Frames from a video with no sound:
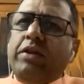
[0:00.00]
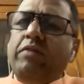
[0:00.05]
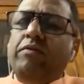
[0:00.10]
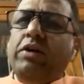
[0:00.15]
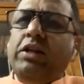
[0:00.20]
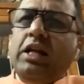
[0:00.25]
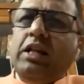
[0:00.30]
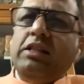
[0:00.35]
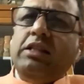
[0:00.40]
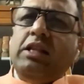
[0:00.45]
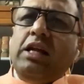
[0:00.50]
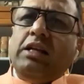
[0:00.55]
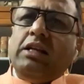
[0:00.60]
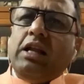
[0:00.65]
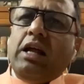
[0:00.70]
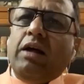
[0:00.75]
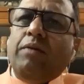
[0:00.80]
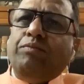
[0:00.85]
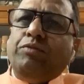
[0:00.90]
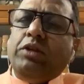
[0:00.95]
whether
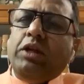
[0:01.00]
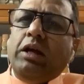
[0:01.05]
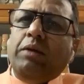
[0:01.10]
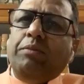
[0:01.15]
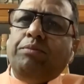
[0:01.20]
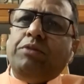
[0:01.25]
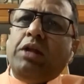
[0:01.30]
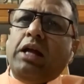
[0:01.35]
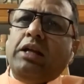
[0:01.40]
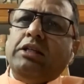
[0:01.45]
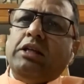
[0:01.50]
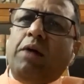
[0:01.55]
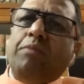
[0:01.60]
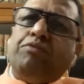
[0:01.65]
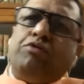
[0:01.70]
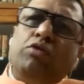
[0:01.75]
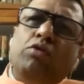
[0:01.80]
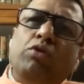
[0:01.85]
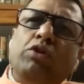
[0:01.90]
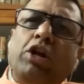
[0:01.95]
that there is
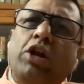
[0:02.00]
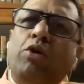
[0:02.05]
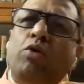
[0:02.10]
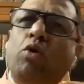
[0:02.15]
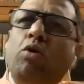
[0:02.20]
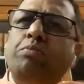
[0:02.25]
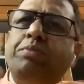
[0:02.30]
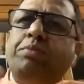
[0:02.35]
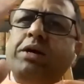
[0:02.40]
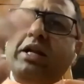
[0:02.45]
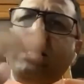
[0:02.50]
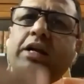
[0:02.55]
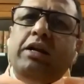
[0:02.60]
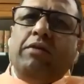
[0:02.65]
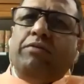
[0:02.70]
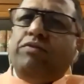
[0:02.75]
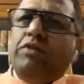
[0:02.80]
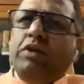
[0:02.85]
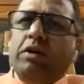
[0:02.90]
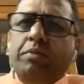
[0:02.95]
absolutely no period
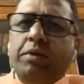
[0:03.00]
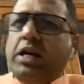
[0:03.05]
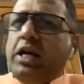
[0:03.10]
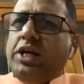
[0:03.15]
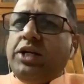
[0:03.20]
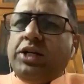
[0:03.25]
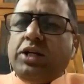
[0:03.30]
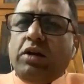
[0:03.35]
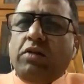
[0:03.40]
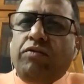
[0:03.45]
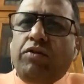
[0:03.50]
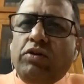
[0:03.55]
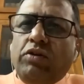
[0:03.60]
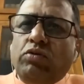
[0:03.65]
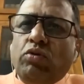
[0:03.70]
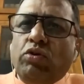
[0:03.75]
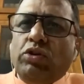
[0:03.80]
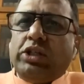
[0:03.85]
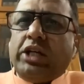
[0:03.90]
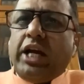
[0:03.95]
of limitation for
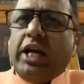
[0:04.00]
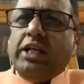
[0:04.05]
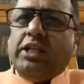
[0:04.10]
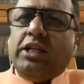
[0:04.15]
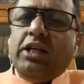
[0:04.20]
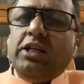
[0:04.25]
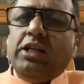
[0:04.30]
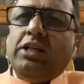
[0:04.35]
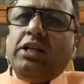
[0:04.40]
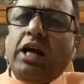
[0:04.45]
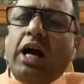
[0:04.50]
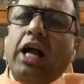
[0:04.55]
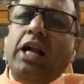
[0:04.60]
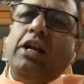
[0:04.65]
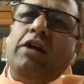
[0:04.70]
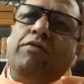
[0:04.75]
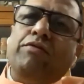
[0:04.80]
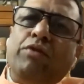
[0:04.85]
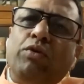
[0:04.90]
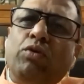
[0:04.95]
those cases,
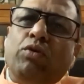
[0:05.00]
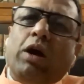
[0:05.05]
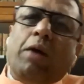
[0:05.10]
and if you